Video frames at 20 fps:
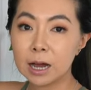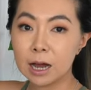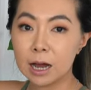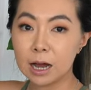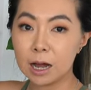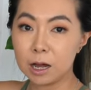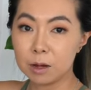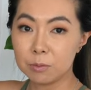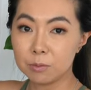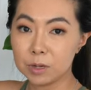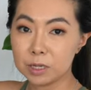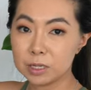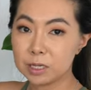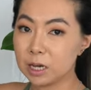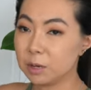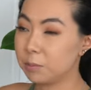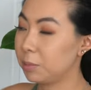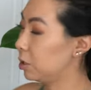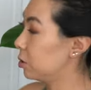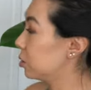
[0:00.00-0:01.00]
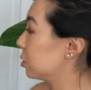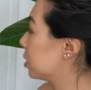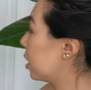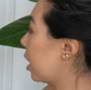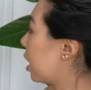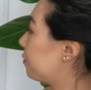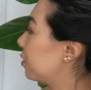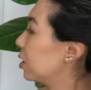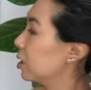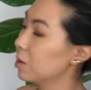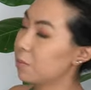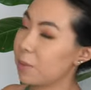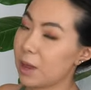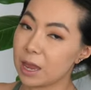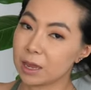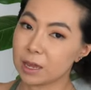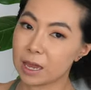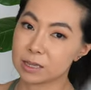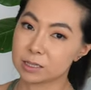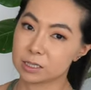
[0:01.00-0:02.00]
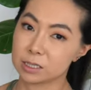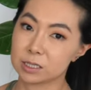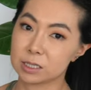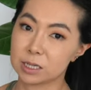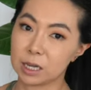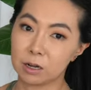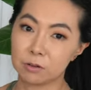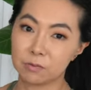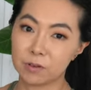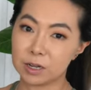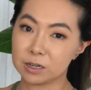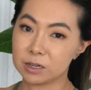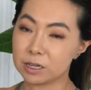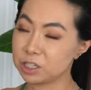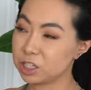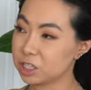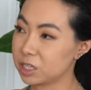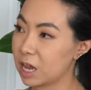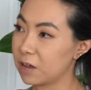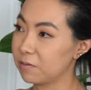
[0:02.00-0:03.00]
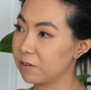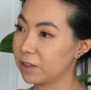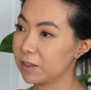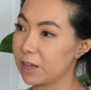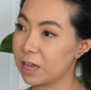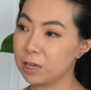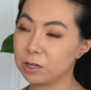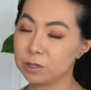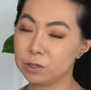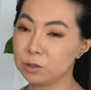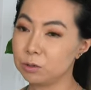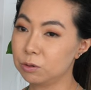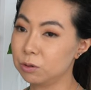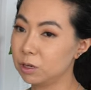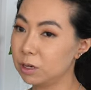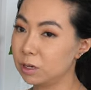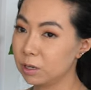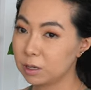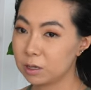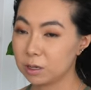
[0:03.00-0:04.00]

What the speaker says: Yeah, because having the bag as itself and just having that in your,